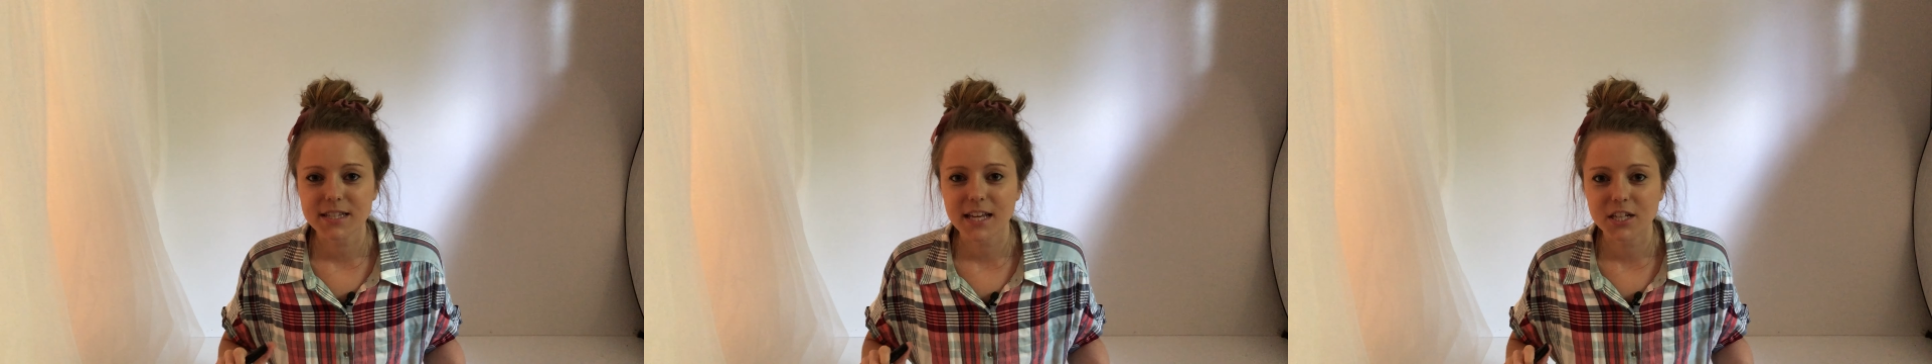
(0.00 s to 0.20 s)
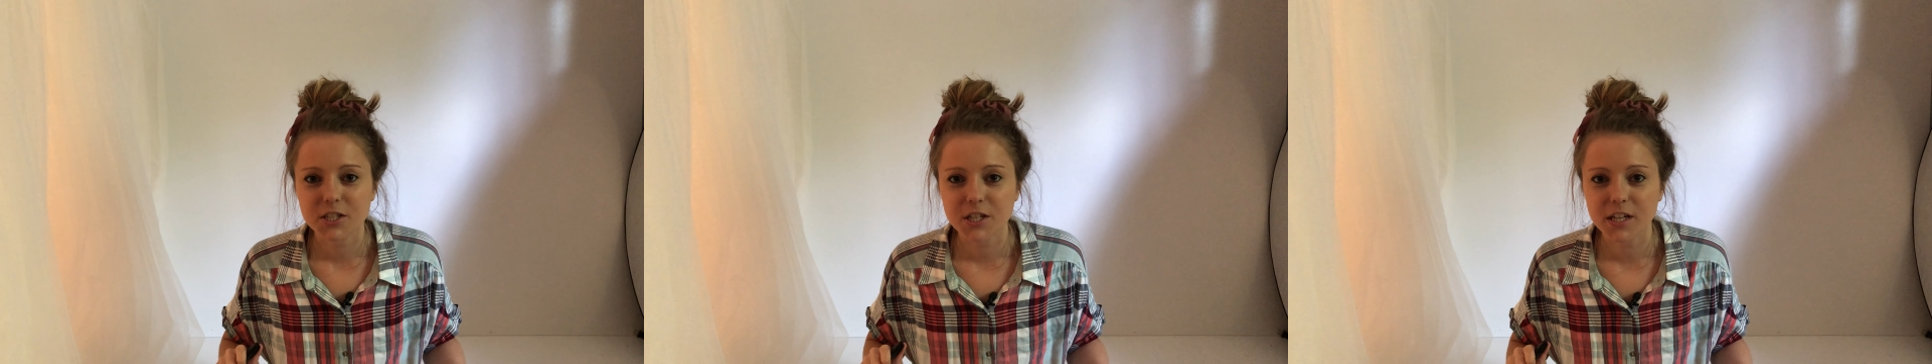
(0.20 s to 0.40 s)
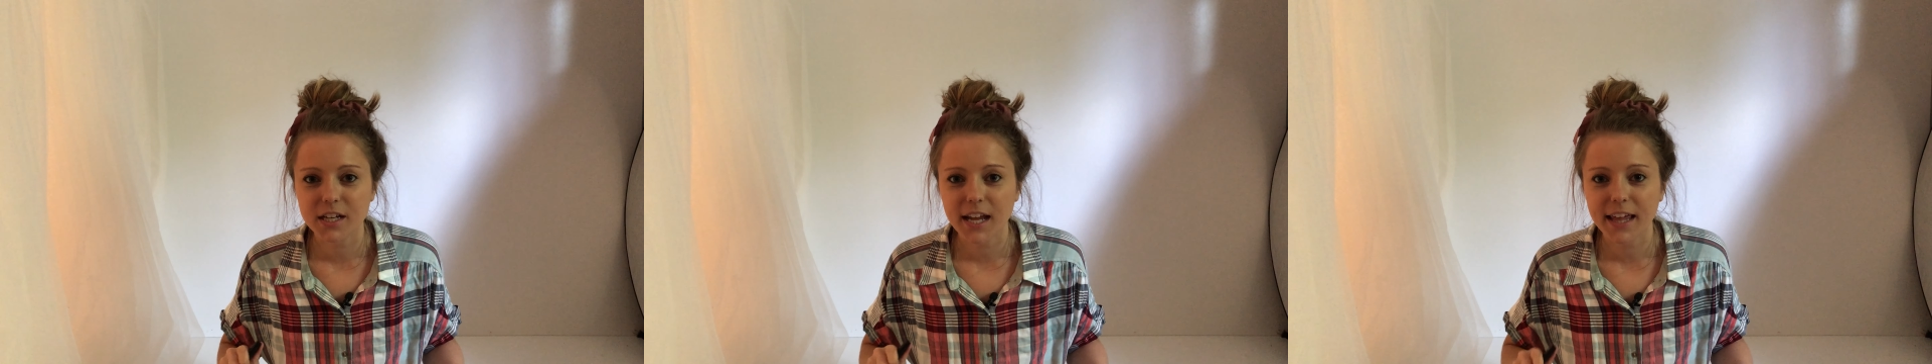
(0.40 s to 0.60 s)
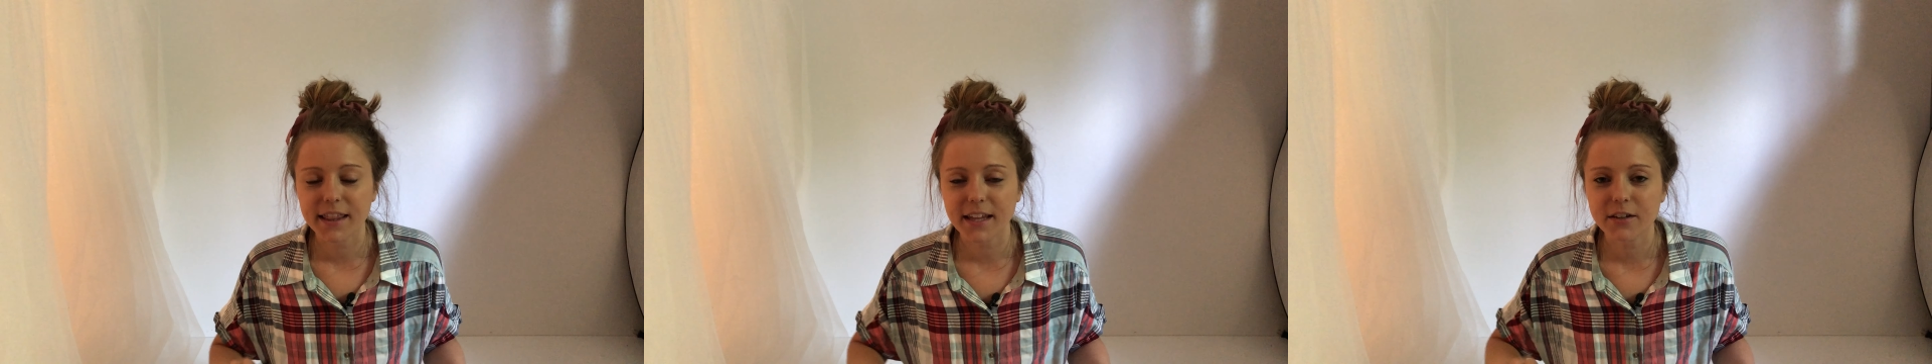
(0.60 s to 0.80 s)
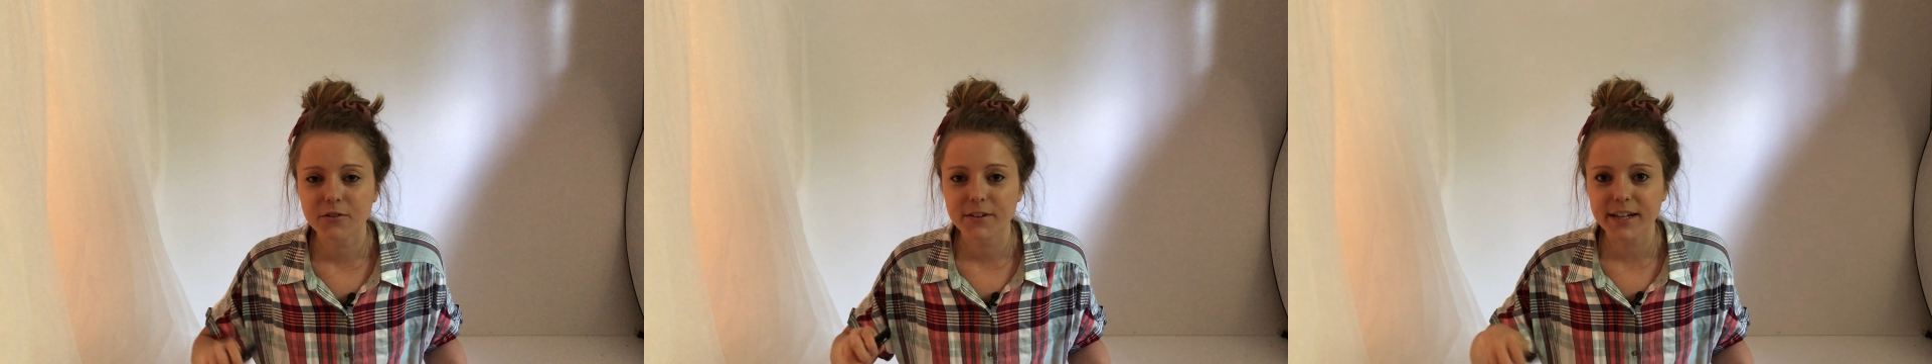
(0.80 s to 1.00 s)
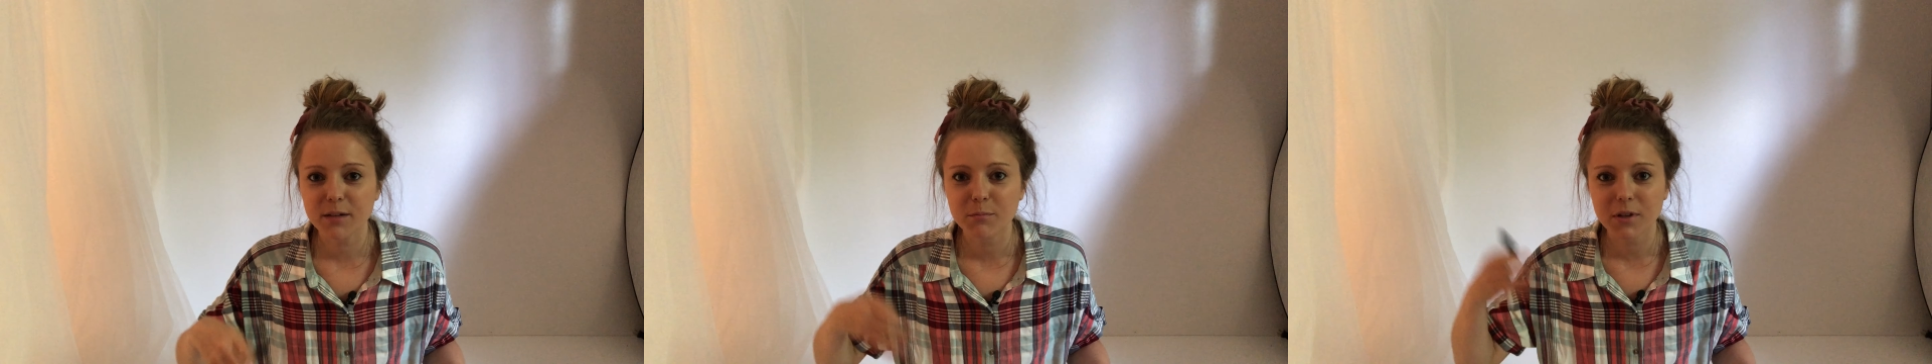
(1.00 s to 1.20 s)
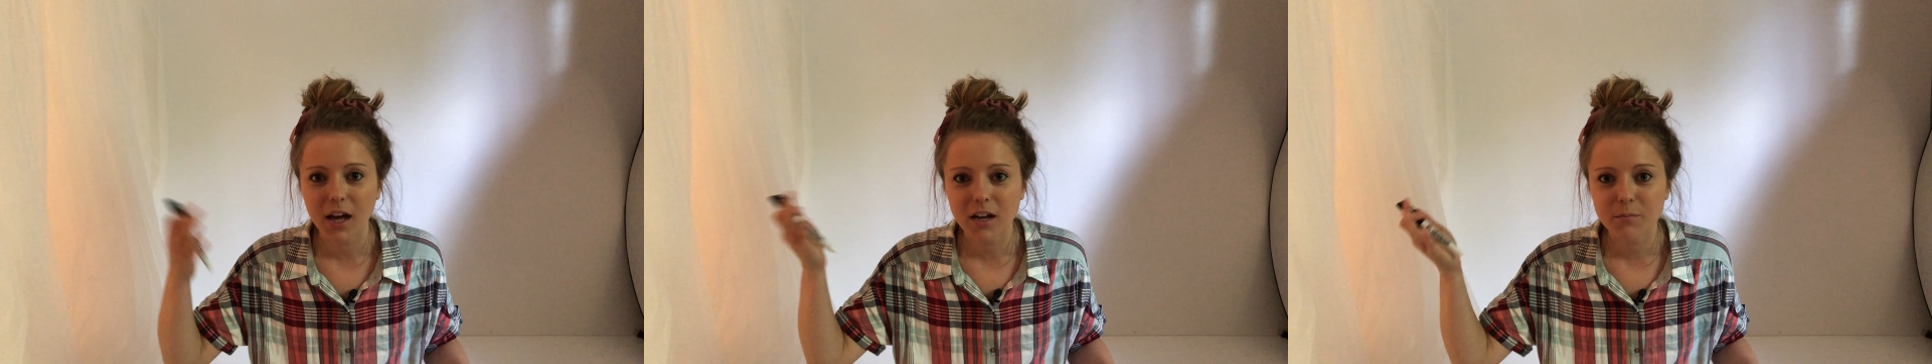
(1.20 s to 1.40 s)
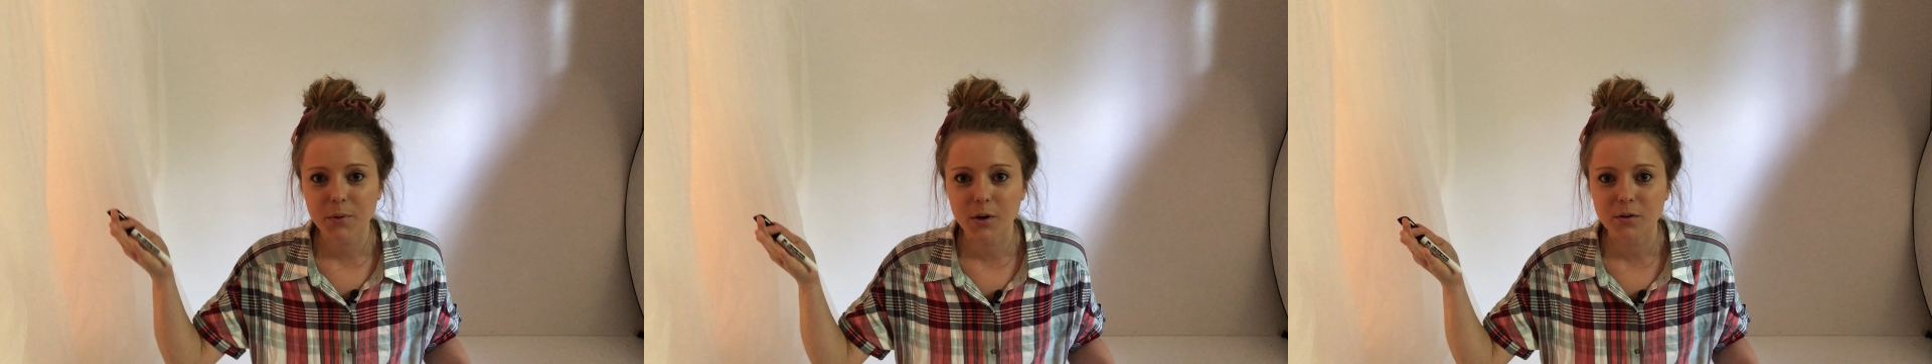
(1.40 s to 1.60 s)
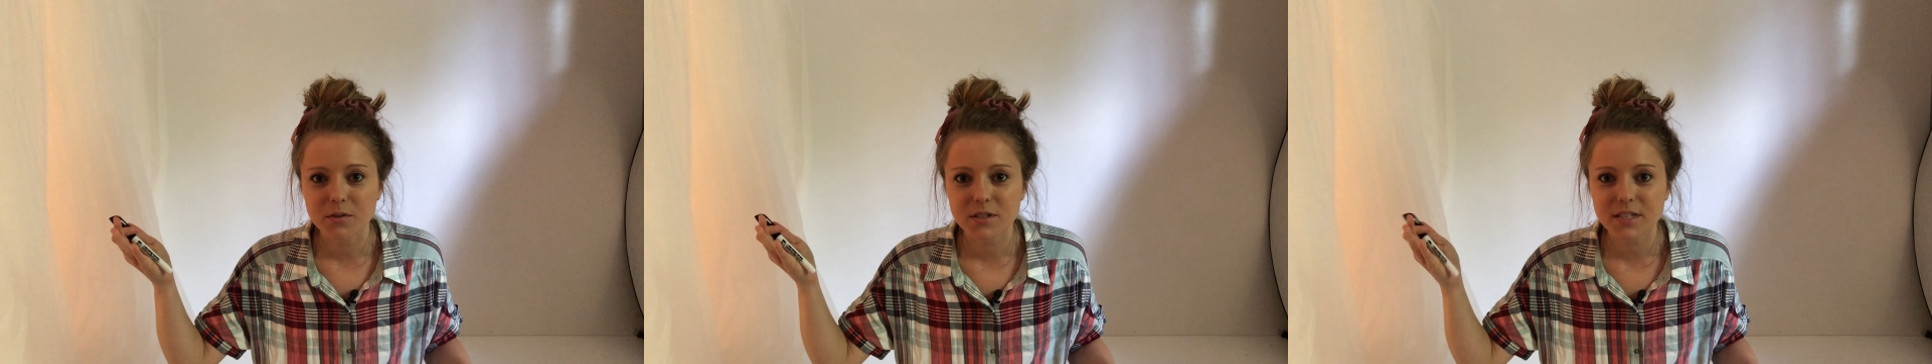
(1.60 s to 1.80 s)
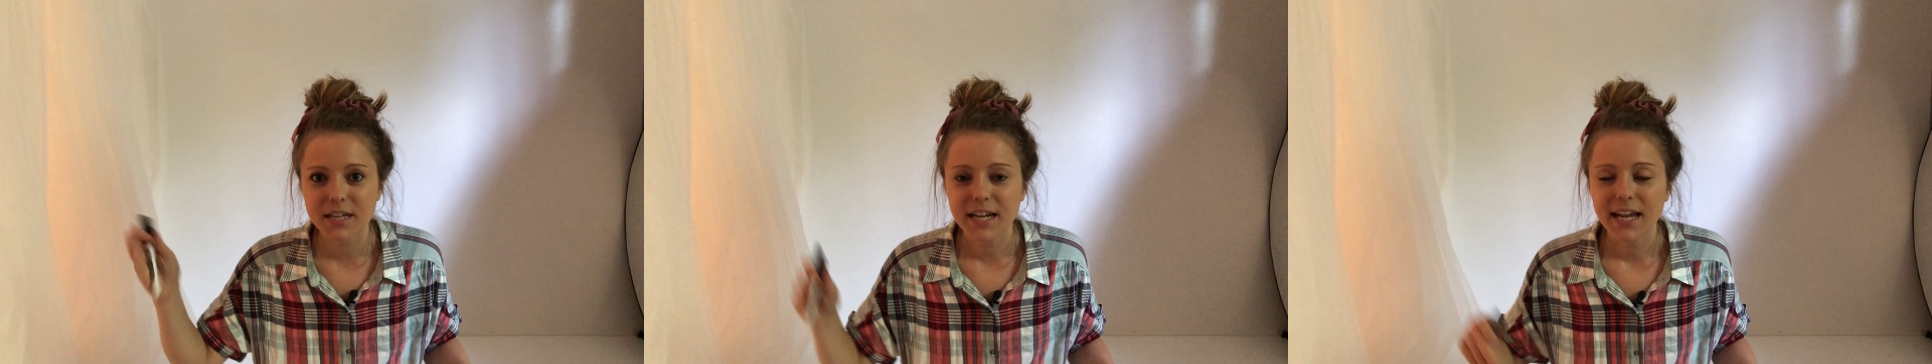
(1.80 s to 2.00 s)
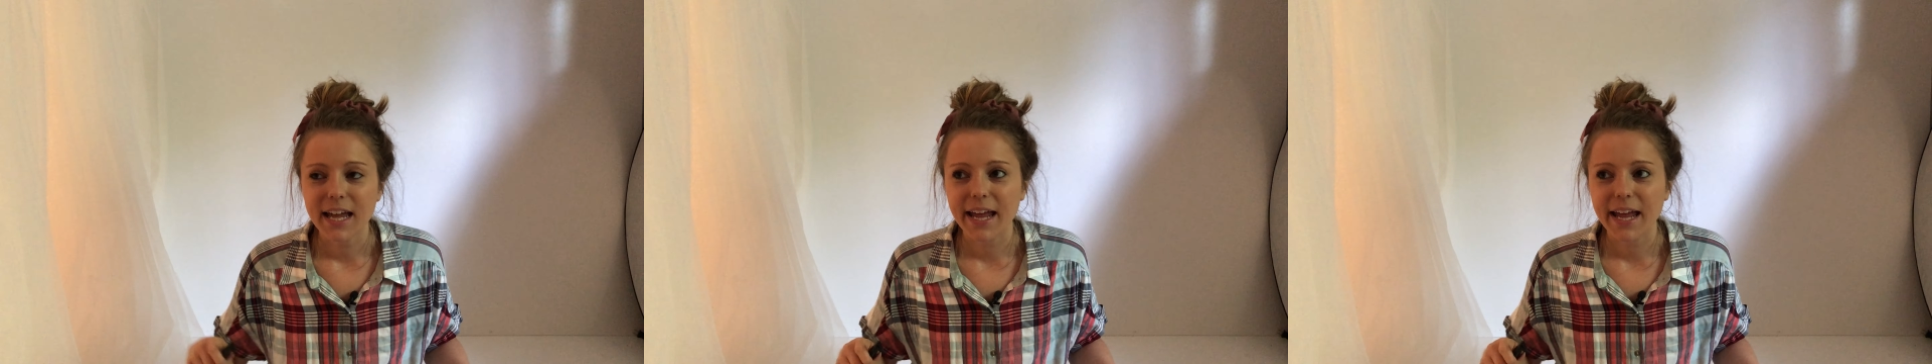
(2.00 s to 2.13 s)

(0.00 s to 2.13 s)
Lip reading: session and then create a blog post